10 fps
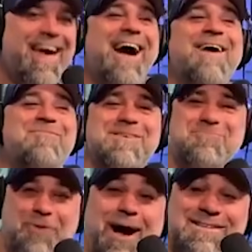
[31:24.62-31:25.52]
I'm
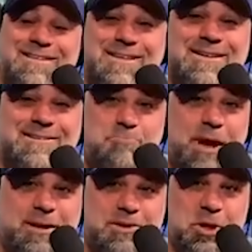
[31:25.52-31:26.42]
surprised it doesn't
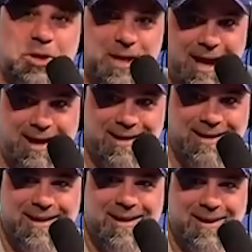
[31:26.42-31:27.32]
make a little
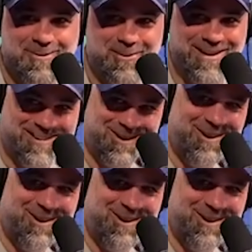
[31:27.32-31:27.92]
neigh when you.